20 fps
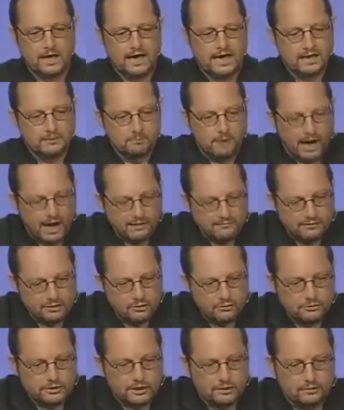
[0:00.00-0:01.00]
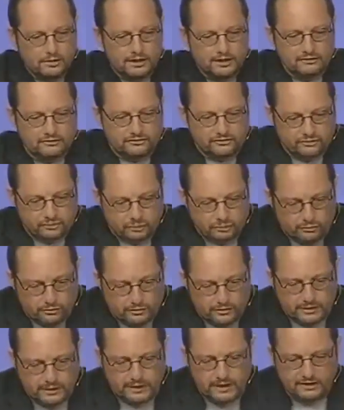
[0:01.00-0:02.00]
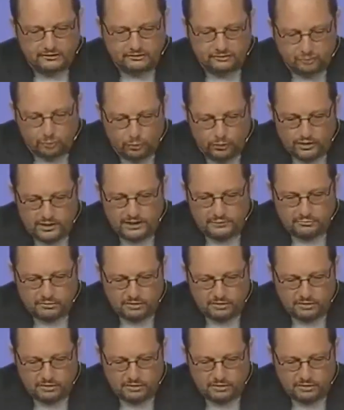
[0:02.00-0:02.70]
In my view, there is certainly historically